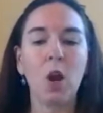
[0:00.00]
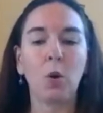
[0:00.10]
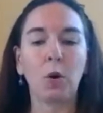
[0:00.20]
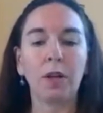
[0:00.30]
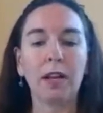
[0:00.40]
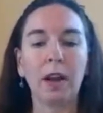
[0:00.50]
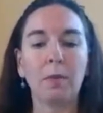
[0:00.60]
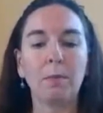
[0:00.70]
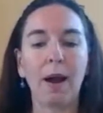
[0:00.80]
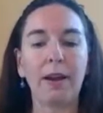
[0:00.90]
working
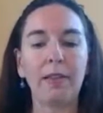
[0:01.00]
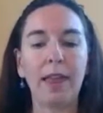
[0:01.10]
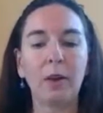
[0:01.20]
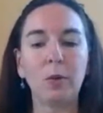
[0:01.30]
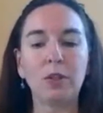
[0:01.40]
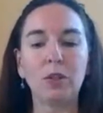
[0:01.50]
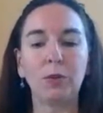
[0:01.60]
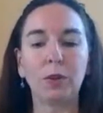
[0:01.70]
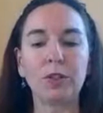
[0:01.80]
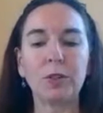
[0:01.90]
on body language,
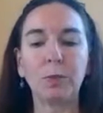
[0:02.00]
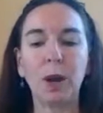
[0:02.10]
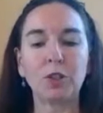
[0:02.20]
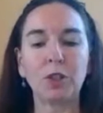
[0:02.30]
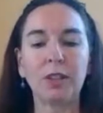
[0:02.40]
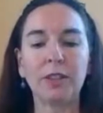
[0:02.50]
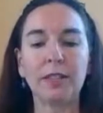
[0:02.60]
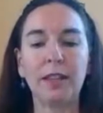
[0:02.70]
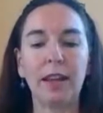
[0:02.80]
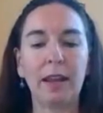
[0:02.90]
first
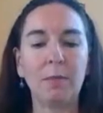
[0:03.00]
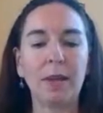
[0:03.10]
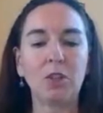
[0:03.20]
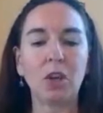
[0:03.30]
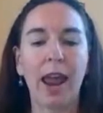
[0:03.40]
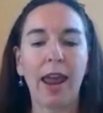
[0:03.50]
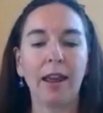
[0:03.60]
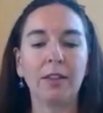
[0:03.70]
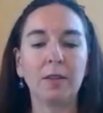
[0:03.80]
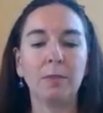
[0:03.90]
impressions, image,
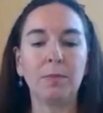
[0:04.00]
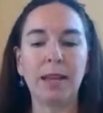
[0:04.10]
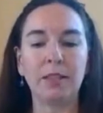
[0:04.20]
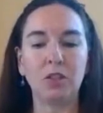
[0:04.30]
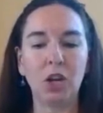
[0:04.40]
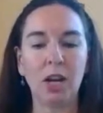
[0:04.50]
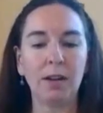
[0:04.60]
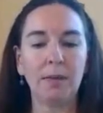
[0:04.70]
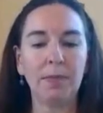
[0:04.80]
and messaging,